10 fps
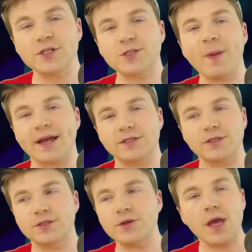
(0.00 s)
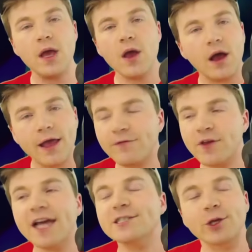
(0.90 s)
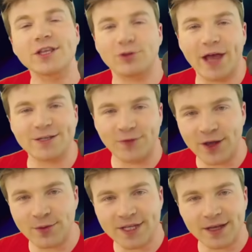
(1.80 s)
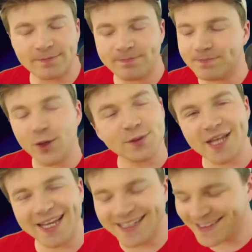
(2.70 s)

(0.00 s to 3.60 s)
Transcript: Respect, dude. If you guys look at the last video we did, there was like